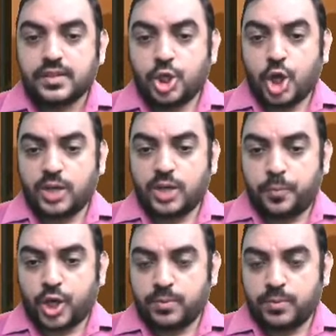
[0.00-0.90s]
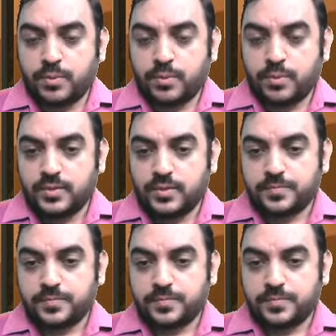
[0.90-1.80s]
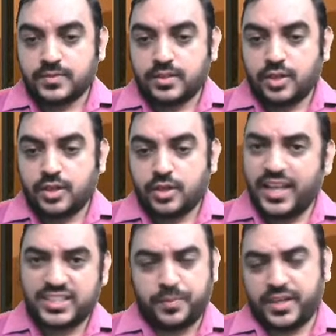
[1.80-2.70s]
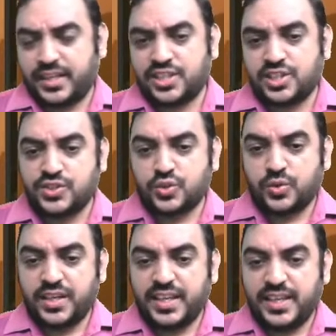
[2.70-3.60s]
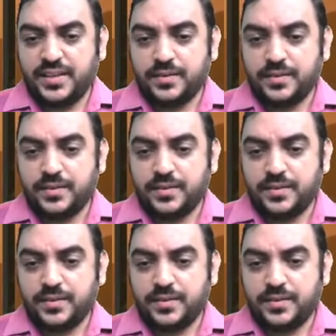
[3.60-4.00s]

not probable, all expectations only,